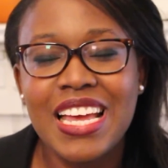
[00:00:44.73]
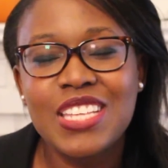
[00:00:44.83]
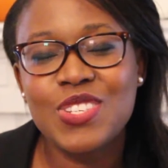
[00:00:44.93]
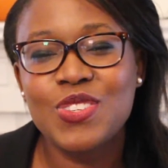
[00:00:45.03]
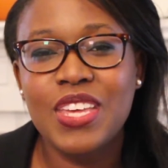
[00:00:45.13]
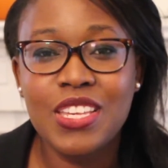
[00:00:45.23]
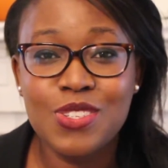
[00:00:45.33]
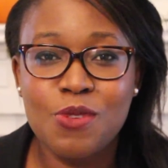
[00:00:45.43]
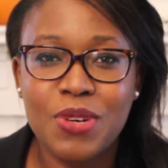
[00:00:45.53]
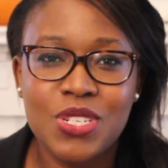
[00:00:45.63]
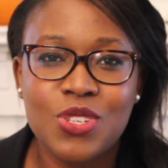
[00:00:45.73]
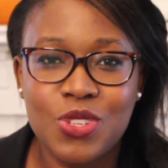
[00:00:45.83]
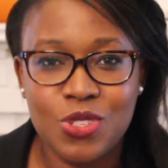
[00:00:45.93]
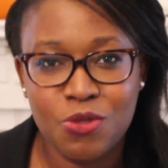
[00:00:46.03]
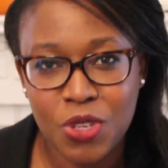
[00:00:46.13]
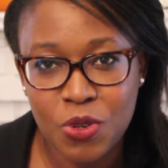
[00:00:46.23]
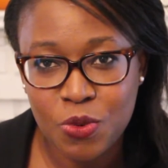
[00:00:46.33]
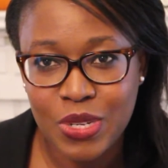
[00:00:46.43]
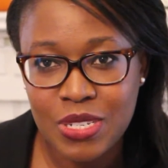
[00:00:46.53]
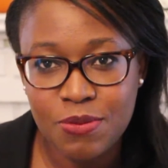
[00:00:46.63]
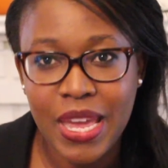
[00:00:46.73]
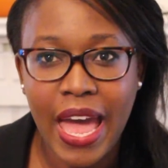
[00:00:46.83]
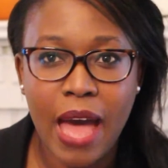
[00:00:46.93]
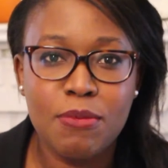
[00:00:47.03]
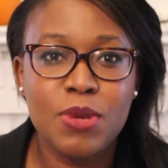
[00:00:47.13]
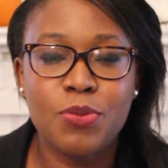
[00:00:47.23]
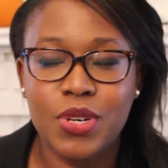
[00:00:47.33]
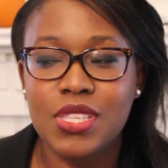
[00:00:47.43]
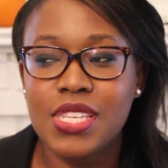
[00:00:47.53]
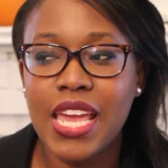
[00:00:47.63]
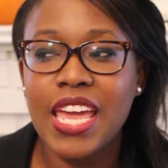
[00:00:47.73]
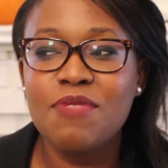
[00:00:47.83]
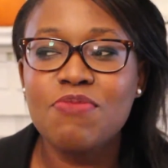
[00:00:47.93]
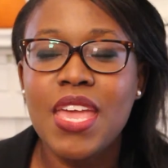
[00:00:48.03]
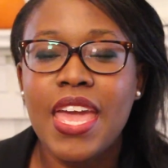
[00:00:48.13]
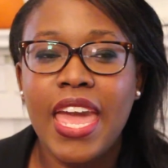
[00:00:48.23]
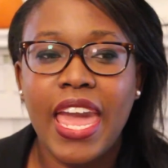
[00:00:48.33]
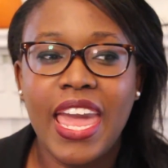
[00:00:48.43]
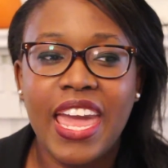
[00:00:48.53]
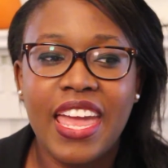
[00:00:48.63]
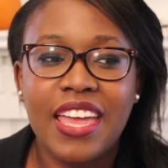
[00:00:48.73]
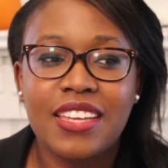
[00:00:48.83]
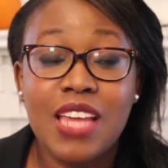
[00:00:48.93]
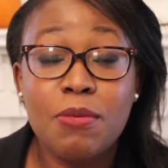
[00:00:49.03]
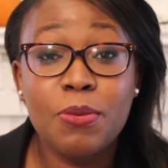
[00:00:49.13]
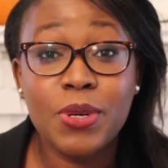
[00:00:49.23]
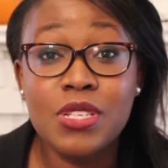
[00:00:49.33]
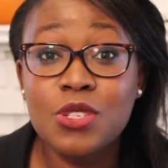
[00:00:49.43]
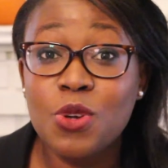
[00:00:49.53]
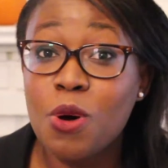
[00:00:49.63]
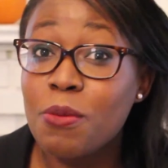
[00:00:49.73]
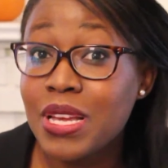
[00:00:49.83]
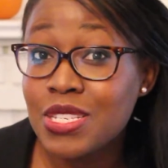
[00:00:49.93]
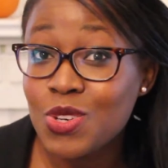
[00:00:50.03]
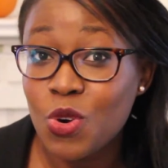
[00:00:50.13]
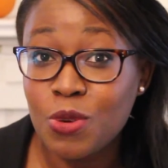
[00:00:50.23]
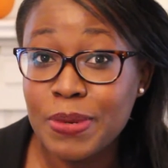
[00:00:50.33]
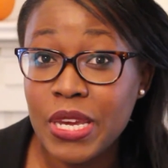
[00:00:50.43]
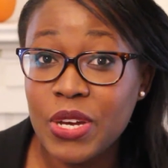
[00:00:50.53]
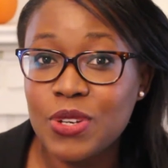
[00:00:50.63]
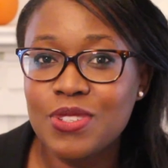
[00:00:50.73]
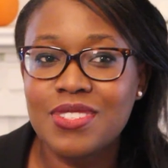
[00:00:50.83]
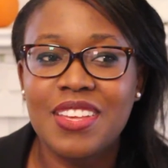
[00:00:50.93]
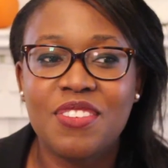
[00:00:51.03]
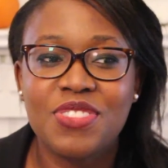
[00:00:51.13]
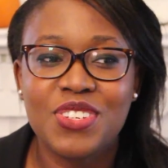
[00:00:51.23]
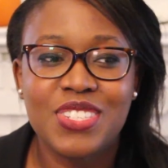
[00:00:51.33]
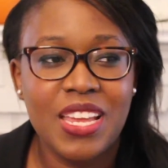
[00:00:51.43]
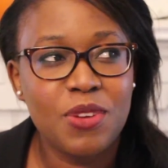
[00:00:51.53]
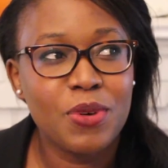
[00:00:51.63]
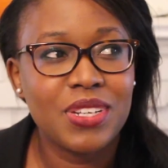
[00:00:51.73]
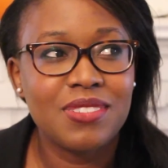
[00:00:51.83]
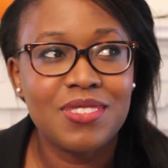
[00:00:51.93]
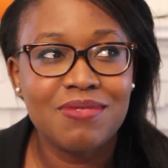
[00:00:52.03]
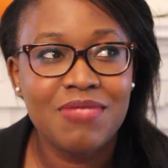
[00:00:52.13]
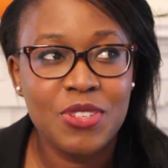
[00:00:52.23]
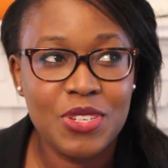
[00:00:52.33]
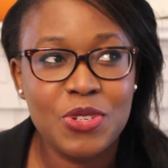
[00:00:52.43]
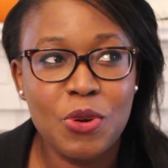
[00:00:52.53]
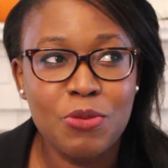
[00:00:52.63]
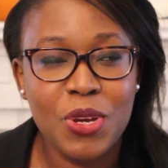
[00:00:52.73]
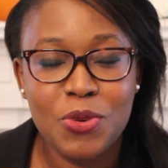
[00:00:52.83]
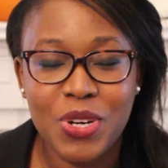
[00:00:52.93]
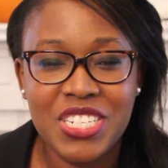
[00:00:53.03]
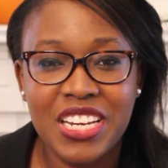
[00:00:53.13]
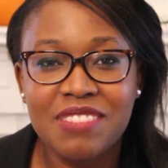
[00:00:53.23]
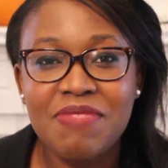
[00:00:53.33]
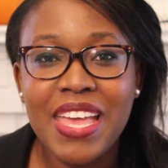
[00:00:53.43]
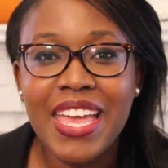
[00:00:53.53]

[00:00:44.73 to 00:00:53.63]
So thank you so much to those of you who wished me a happy birthday, and happy birthday to all my Scorpios, if there's anyone who's a Scorpio watching.